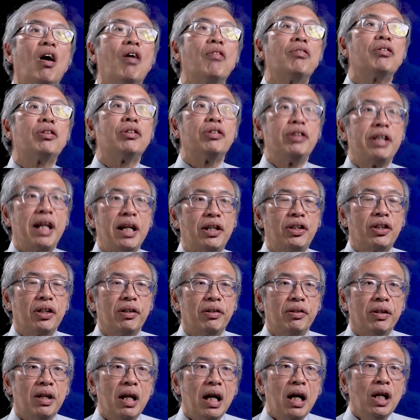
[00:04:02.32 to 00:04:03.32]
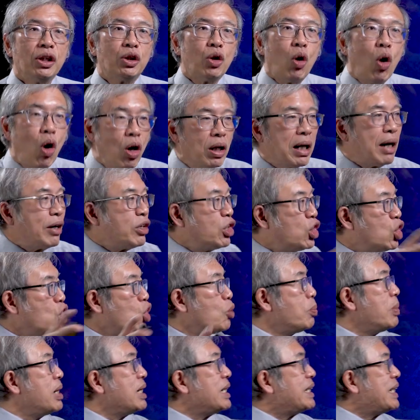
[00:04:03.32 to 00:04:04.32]
of creation. So all our
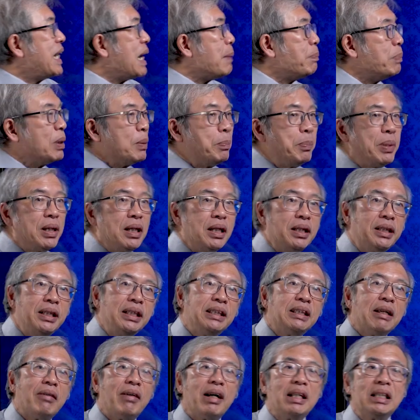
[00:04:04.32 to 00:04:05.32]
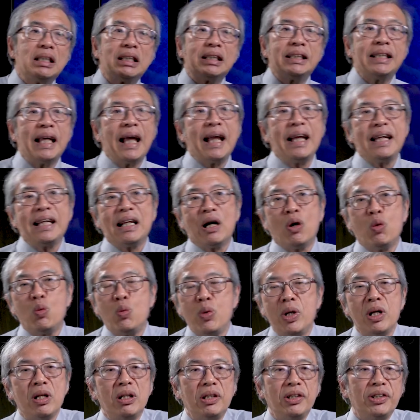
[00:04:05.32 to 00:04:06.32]
human capabilities, our understanding, our
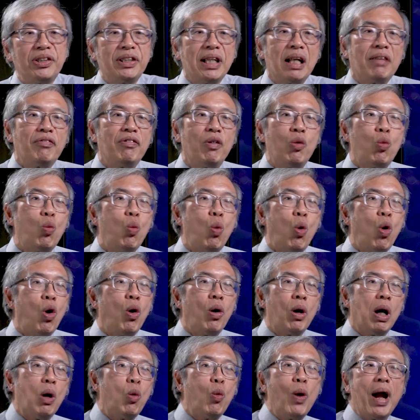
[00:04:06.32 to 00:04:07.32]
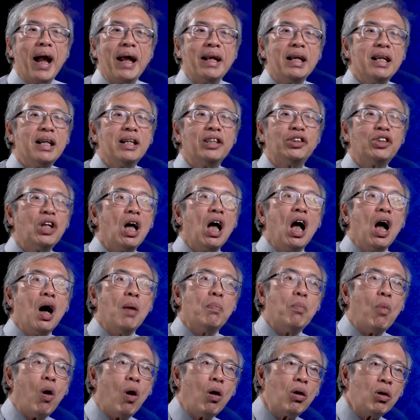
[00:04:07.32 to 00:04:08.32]
will, self-awareness,
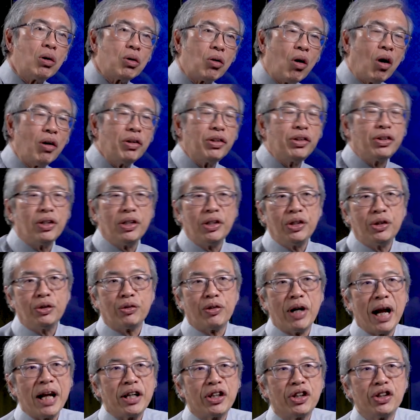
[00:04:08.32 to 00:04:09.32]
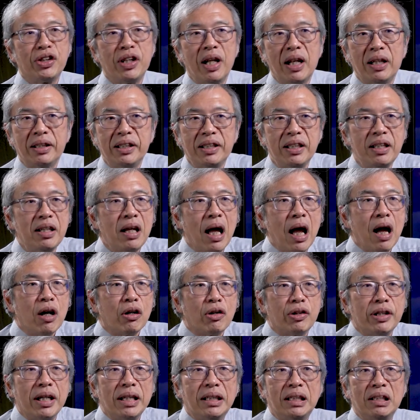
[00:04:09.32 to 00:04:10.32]
moral conscience, rationality,
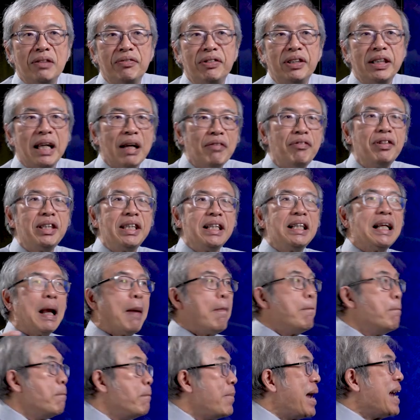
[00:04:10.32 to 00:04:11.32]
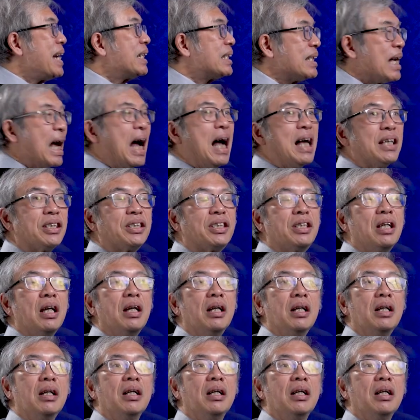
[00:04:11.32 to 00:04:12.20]
creativity, everything that makes us